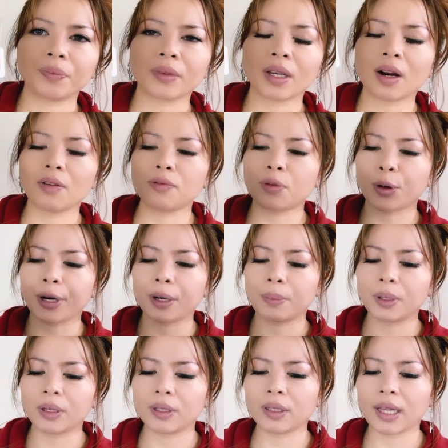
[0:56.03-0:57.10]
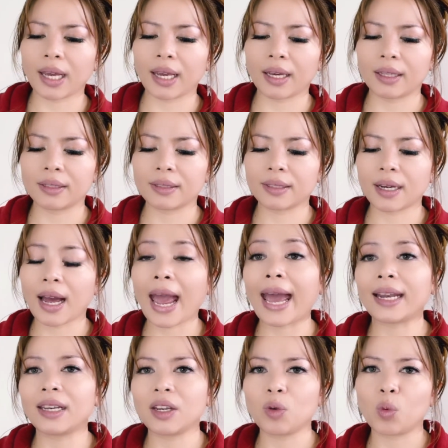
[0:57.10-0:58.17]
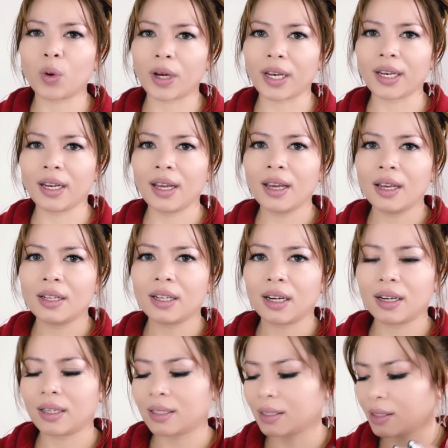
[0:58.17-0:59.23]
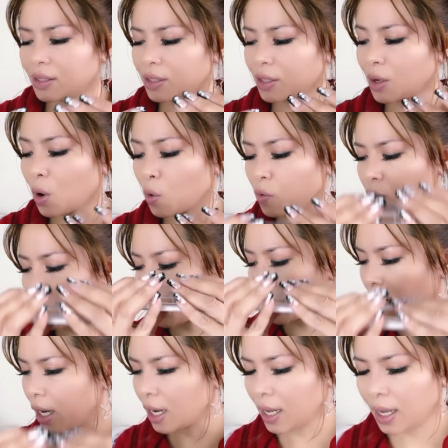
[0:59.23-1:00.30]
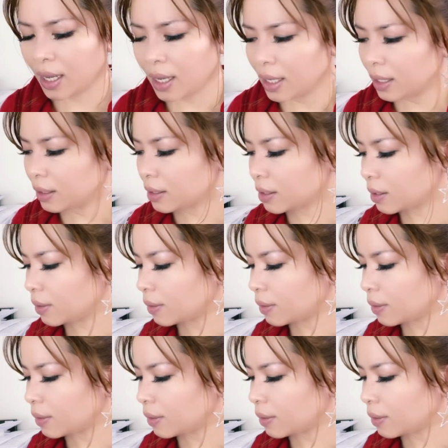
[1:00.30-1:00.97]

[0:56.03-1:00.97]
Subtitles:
affordable and a handy one to go for. So